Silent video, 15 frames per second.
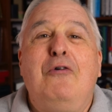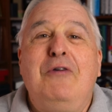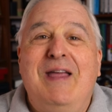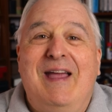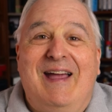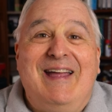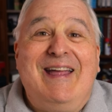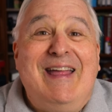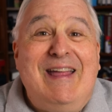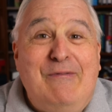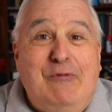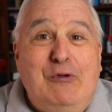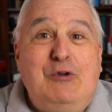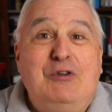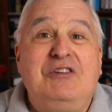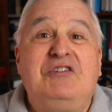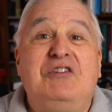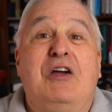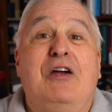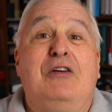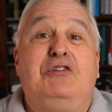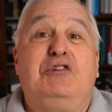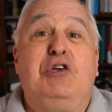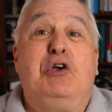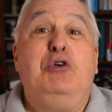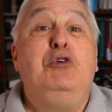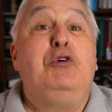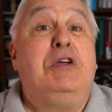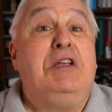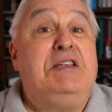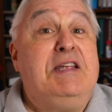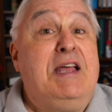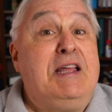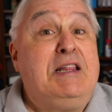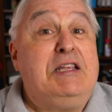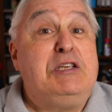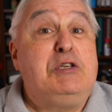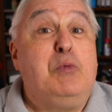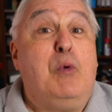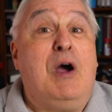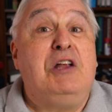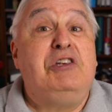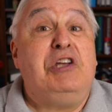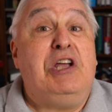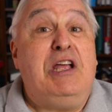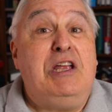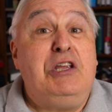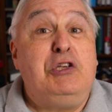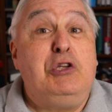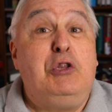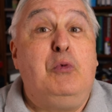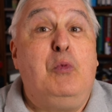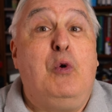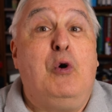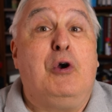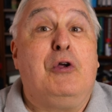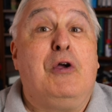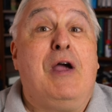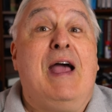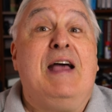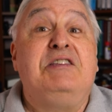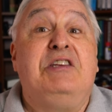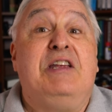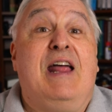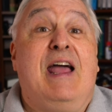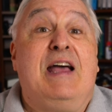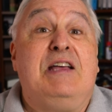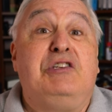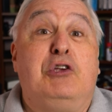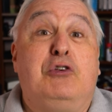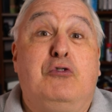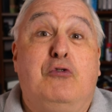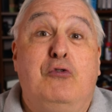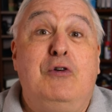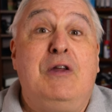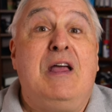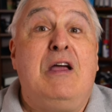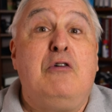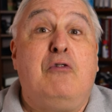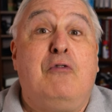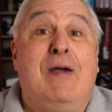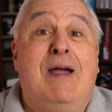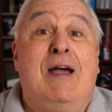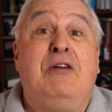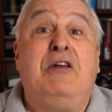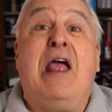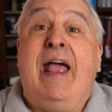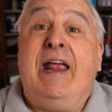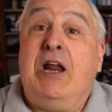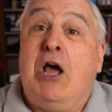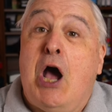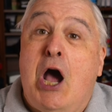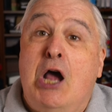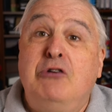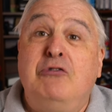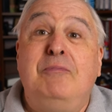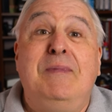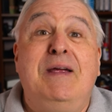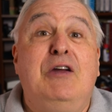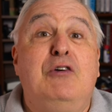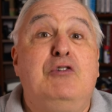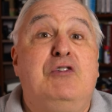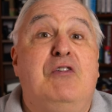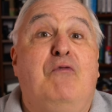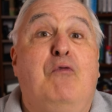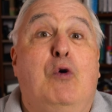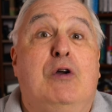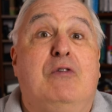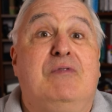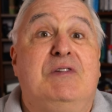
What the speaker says: Oh yeah, if you desire so, you can take this watch into the water as it has a screw-down crown and 100 meters of water